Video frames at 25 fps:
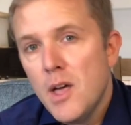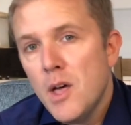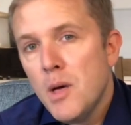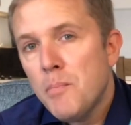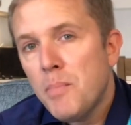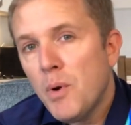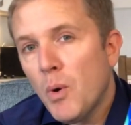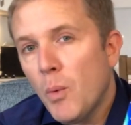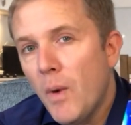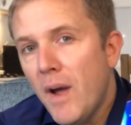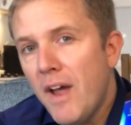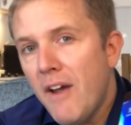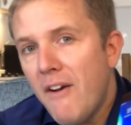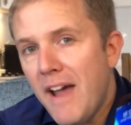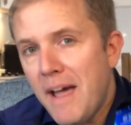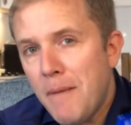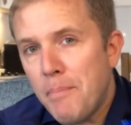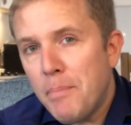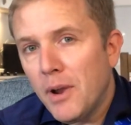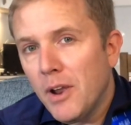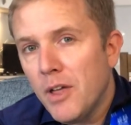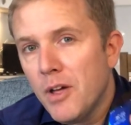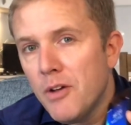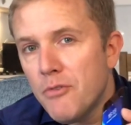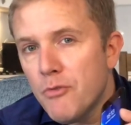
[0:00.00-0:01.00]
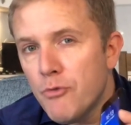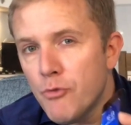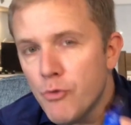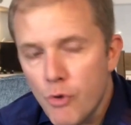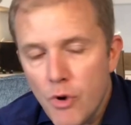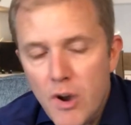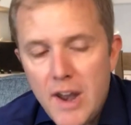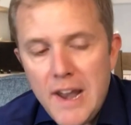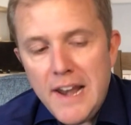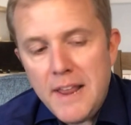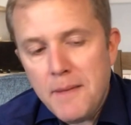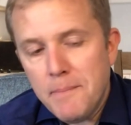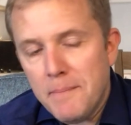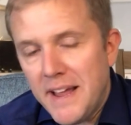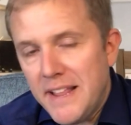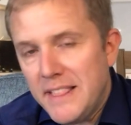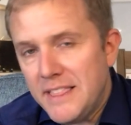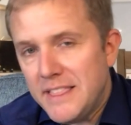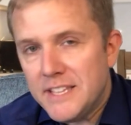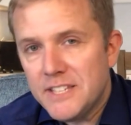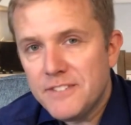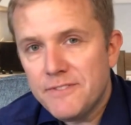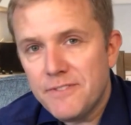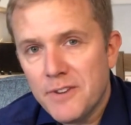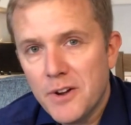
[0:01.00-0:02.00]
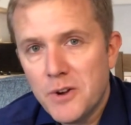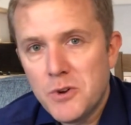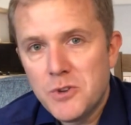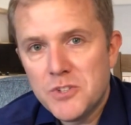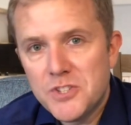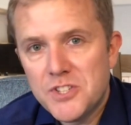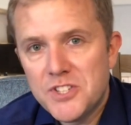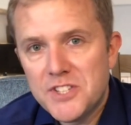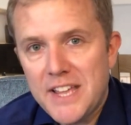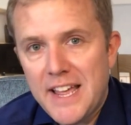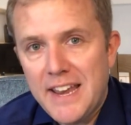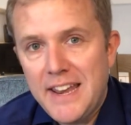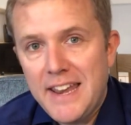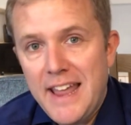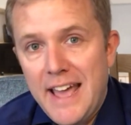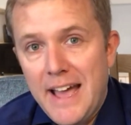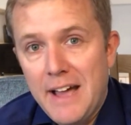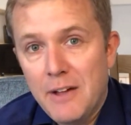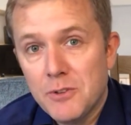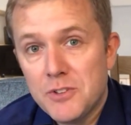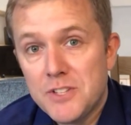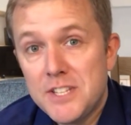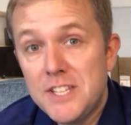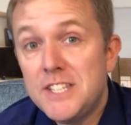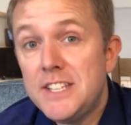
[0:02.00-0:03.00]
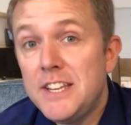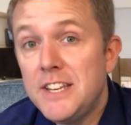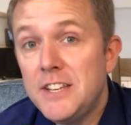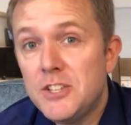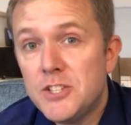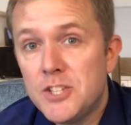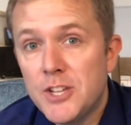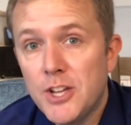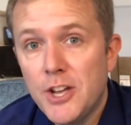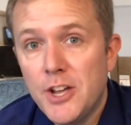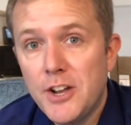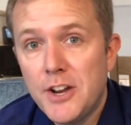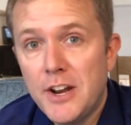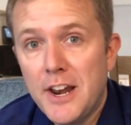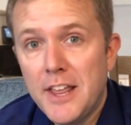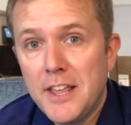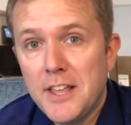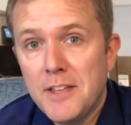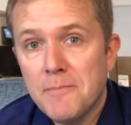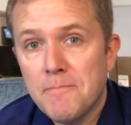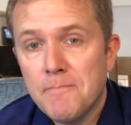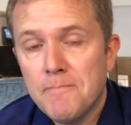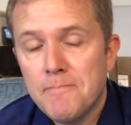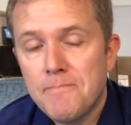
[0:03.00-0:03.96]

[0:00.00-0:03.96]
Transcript: But where Apple have really made this phone stand out is internally.